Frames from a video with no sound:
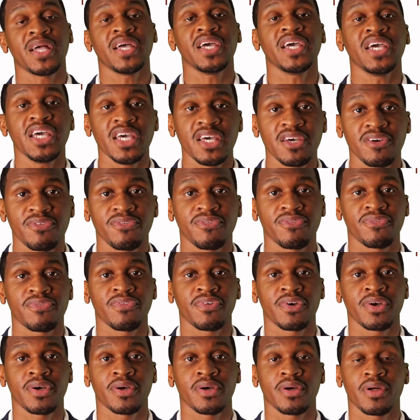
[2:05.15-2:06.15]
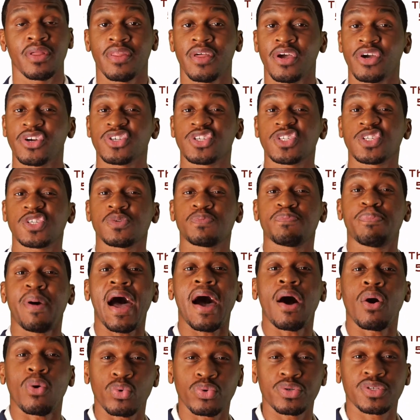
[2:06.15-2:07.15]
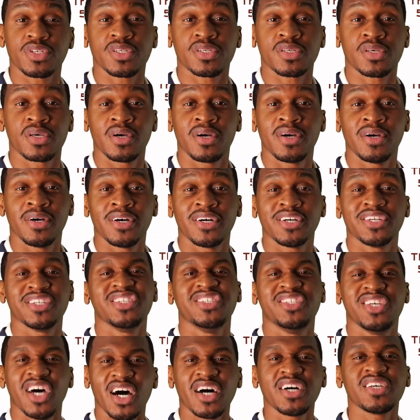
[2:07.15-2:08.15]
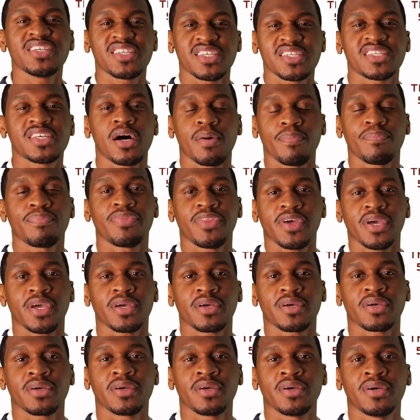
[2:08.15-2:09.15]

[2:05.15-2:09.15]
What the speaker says: if their spouse does something